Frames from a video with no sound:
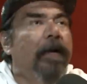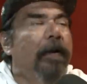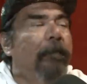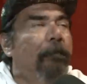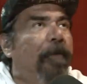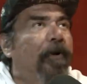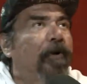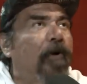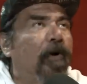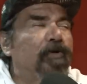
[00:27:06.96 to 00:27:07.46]

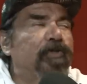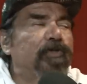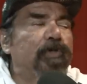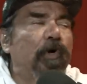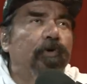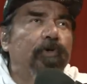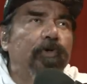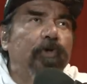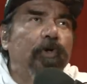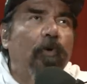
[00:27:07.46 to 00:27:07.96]
But also,
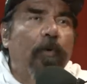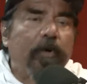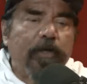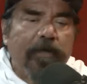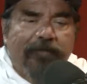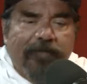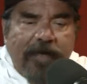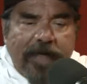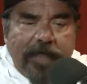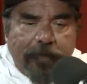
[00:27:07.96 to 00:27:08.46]
you know, when you
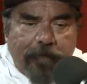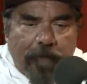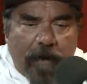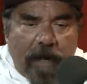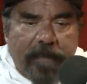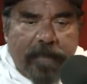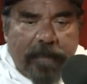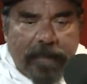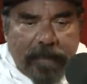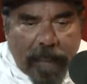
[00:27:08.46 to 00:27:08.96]
find a
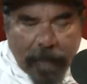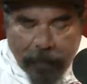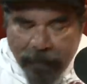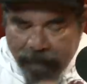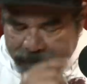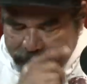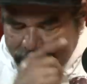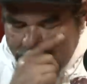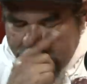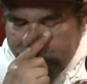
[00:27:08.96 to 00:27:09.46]
product like
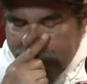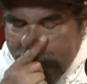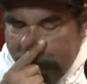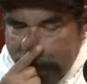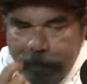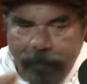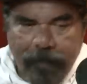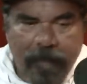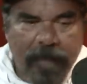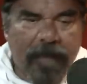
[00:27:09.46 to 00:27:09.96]
Medterra that